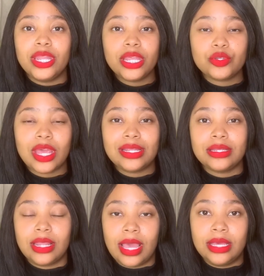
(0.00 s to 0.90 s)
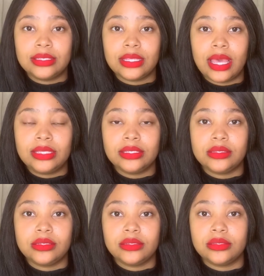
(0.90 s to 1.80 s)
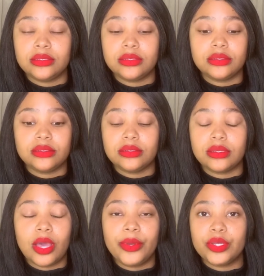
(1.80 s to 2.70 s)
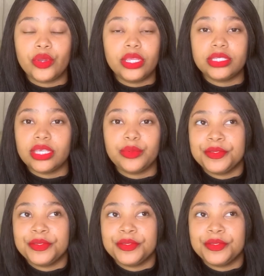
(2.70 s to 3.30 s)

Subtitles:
I tried it, guys, I went crazy.